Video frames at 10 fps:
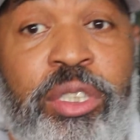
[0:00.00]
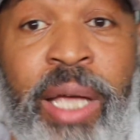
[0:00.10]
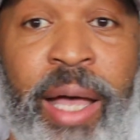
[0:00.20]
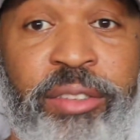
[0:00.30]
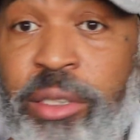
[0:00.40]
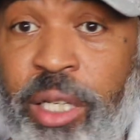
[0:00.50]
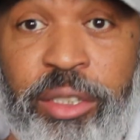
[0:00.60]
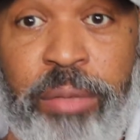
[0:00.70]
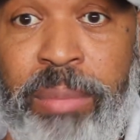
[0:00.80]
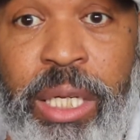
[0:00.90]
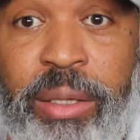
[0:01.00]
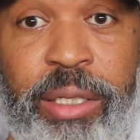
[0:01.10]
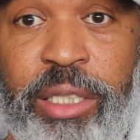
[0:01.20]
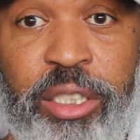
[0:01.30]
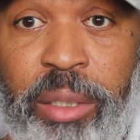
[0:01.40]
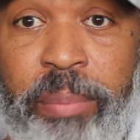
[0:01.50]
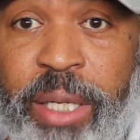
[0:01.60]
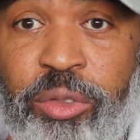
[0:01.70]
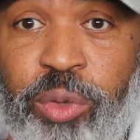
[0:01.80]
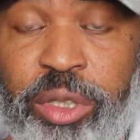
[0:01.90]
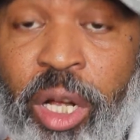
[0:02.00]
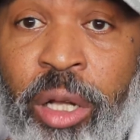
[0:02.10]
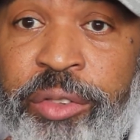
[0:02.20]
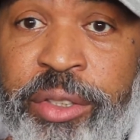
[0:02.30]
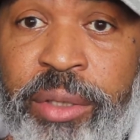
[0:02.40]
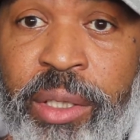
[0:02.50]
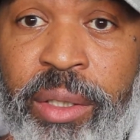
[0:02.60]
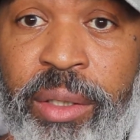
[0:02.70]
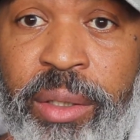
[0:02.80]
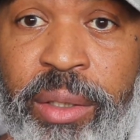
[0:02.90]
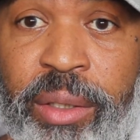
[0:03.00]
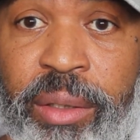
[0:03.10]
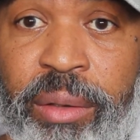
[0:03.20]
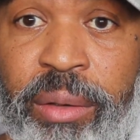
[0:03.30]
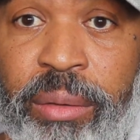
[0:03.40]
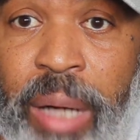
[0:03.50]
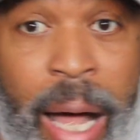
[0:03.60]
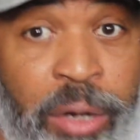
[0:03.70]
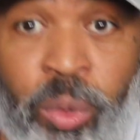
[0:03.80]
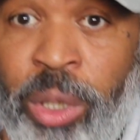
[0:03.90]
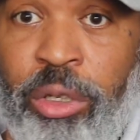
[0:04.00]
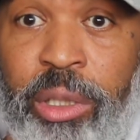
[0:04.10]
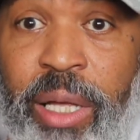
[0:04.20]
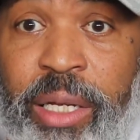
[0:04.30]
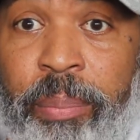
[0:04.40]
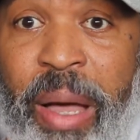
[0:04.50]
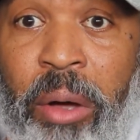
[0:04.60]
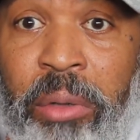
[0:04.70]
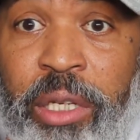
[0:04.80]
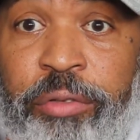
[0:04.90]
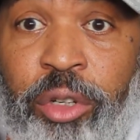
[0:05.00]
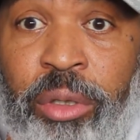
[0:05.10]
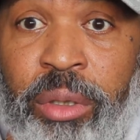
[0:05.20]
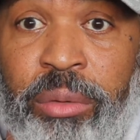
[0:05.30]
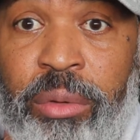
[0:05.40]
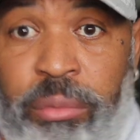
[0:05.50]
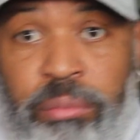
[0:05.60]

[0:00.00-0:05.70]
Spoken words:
Yes, it doesn't mean that it's the best results. I don't want to look like a powerlifter.